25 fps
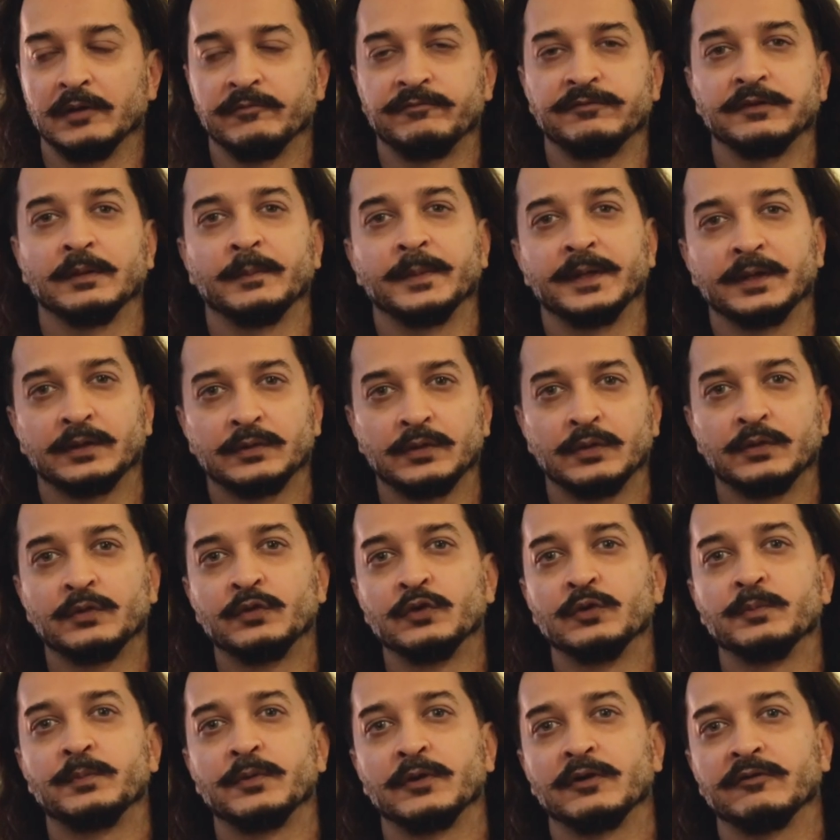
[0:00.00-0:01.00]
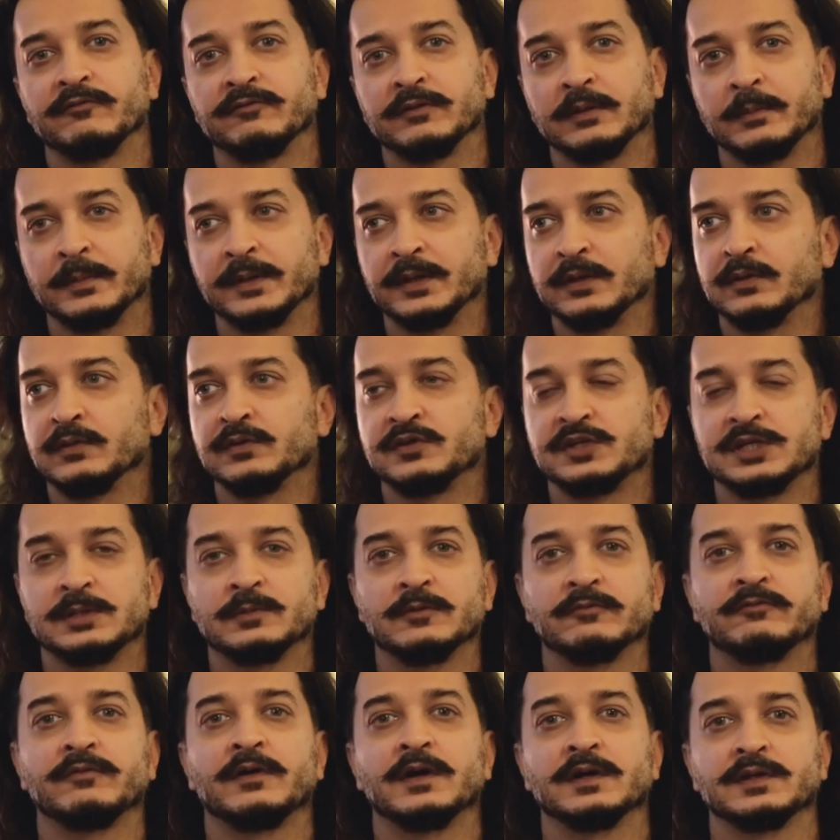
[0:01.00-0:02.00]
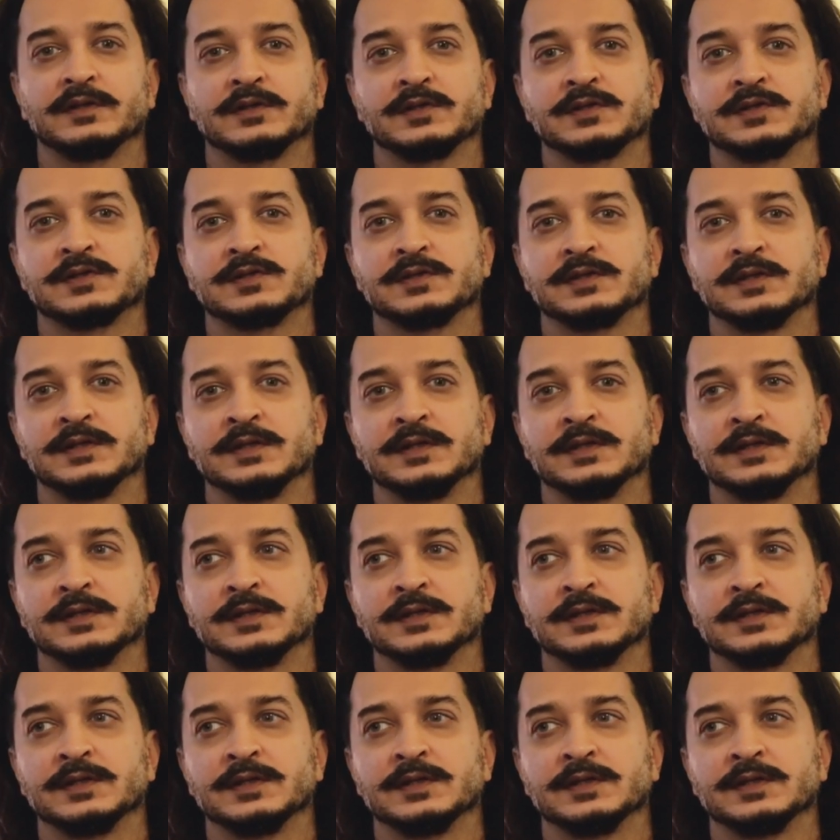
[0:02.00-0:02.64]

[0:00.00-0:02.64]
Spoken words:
A flamenco group or a flamenco team of artists